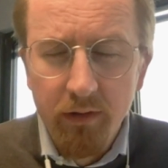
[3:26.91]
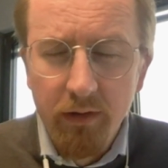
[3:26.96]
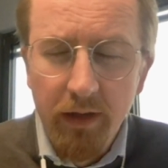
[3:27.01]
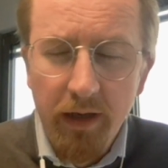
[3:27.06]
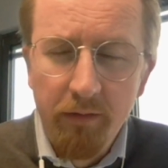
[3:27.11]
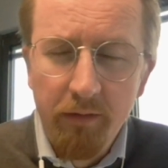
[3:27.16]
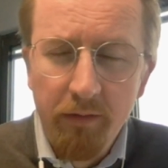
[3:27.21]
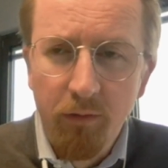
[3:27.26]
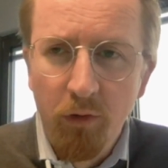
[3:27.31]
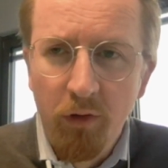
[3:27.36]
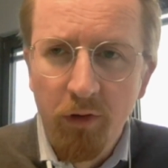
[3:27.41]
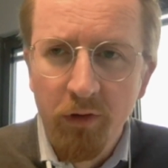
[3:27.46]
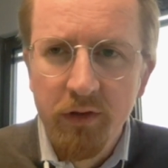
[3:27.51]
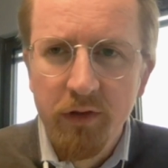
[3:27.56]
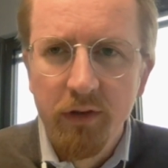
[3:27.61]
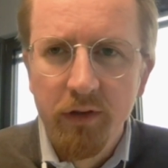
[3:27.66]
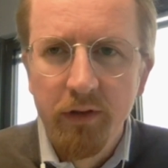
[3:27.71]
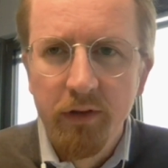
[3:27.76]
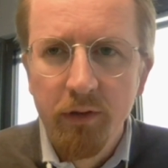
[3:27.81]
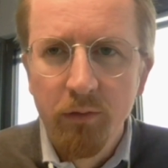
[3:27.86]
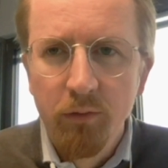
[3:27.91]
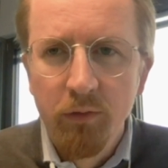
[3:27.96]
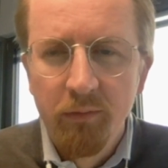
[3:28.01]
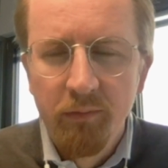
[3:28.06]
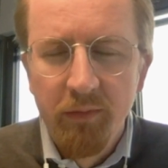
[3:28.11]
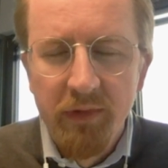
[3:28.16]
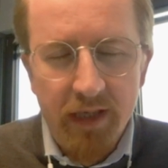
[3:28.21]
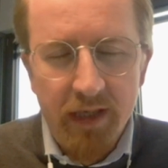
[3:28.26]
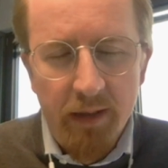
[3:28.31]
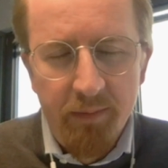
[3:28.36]
launched new
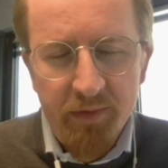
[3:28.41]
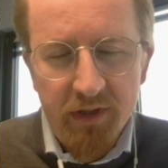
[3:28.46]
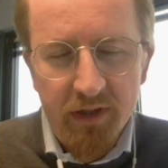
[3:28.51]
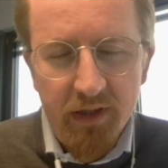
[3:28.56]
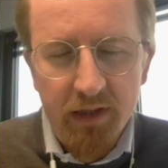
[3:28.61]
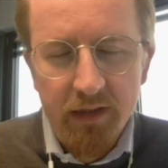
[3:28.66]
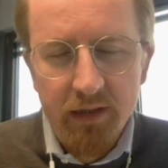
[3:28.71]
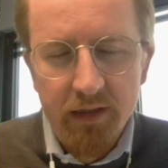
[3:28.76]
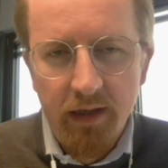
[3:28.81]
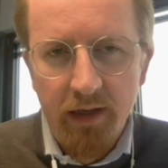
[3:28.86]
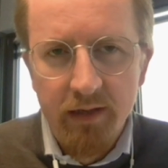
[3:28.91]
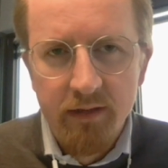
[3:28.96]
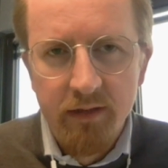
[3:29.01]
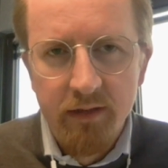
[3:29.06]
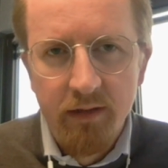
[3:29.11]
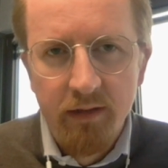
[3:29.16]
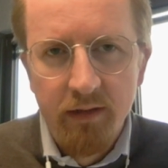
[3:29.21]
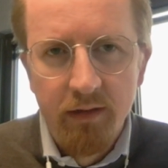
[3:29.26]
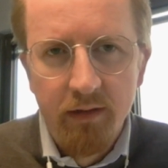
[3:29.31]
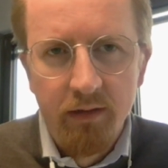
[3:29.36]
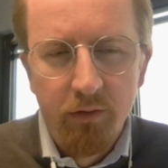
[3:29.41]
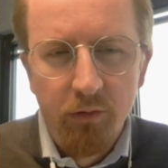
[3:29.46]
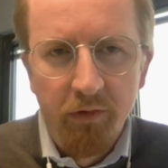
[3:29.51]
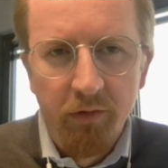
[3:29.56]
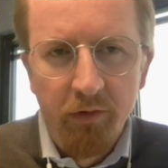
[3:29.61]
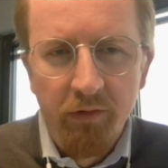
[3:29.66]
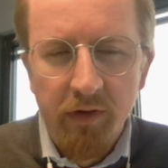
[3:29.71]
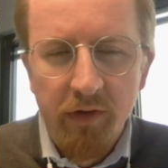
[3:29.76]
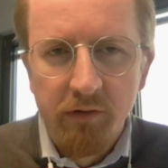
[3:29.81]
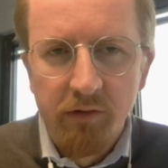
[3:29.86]
subsidies last year
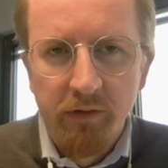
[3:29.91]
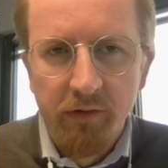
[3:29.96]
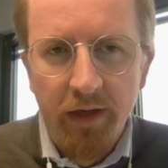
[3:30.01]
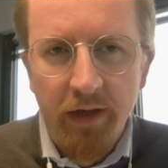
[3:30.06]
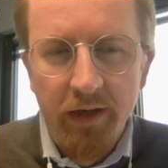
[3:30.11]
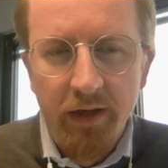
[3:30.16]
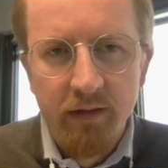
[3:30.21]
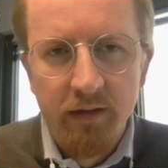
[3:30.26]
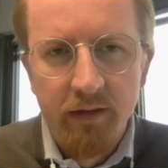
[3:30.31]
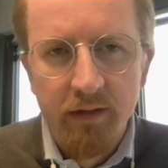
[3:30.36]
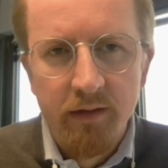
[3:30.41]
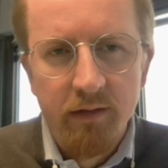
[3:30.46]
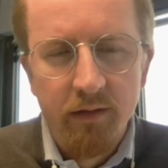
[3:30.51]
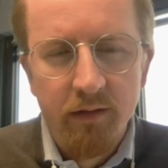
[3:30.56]
during the crisis